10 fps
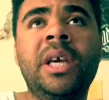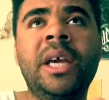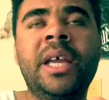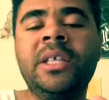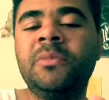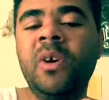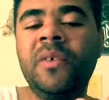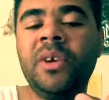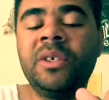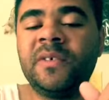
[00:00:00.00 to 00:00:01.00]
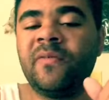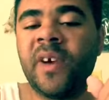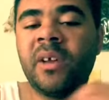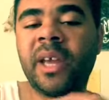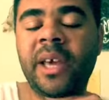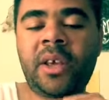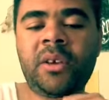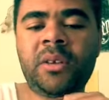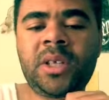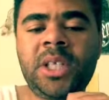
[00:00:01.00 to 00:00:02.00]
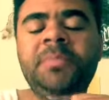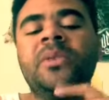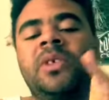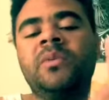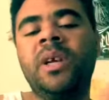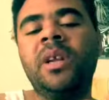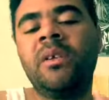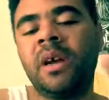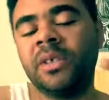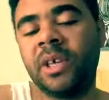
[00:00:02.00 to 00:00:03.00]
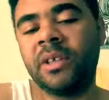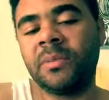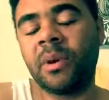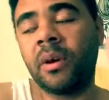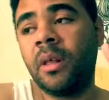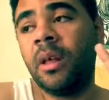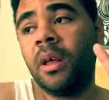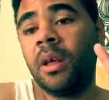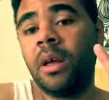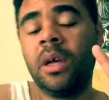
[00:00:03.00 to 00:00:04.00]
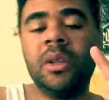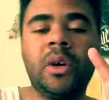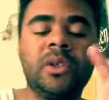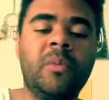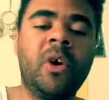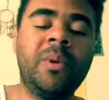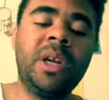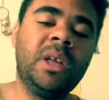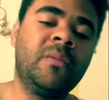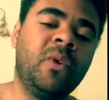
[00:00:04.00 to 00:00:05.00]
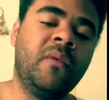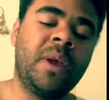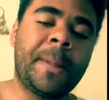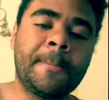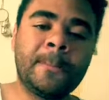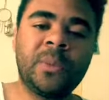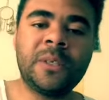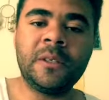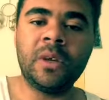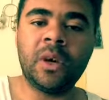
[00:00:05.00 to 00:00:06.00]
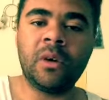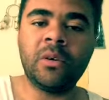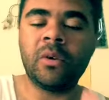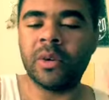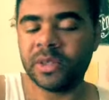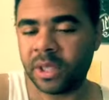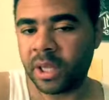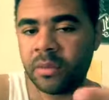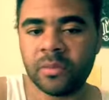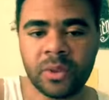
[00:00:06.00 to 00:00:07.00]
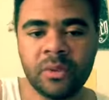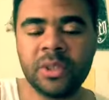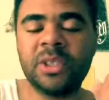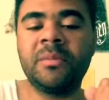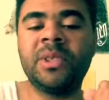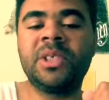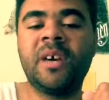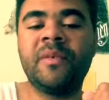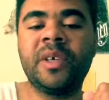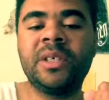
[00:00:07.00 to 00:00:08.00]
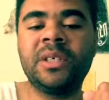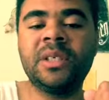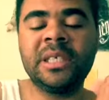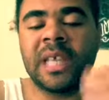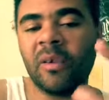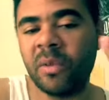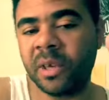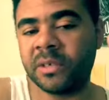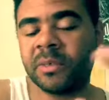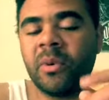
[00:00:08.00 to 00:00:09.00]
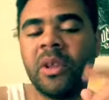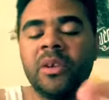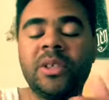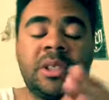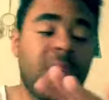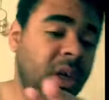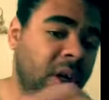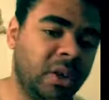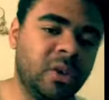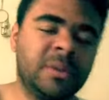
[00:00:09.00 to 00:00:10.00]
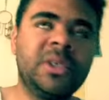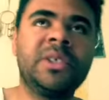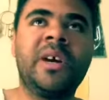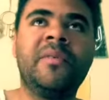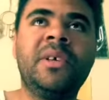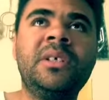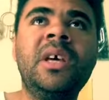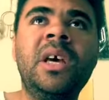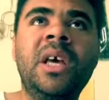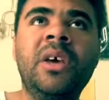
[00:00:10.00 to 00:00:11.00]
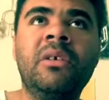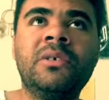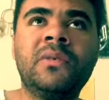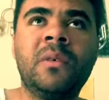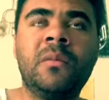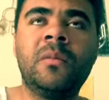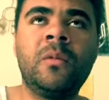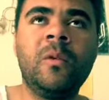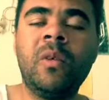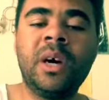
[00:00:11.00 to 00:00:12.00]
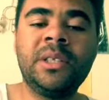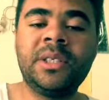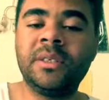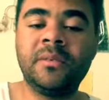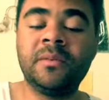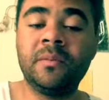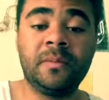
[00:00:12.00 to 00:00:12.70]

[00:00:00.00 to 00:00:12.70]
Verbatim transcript: in this movie, you just felt like, you know, let's put it this way. No, I'll just tell you this part. There's a moment in the movie, you know, of course, they doing just some discoveries. It's not really much of a spoiler, just doing some discoveries. It goes from 1 to